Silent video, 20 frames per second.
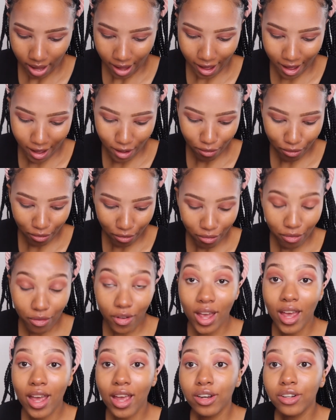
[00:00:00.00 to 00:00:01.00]
a
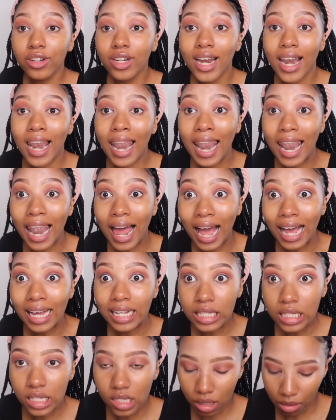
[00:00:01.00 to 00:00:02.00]
very
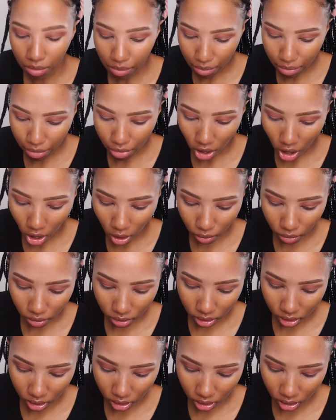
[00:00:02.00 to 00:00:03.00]
light brown.